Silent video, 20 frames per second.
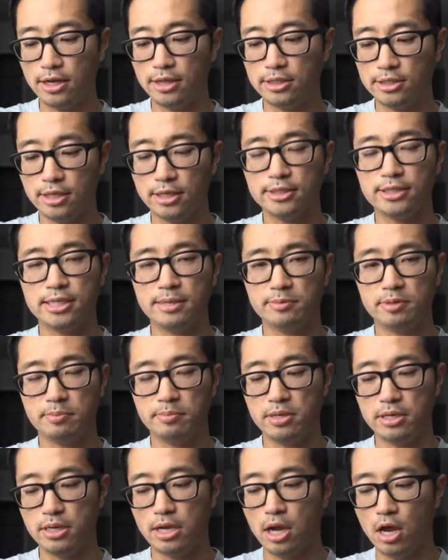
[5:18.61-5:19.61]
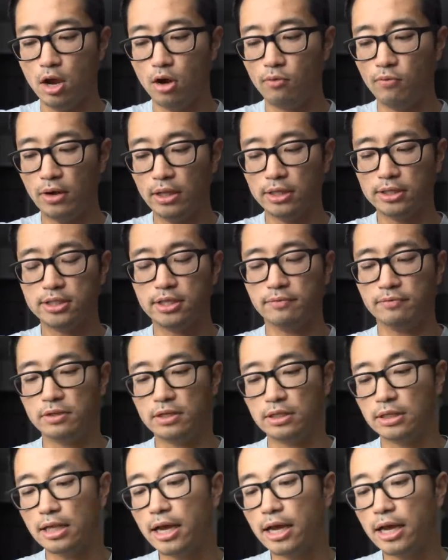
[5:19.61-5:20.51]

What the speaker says: It does seem to be relatively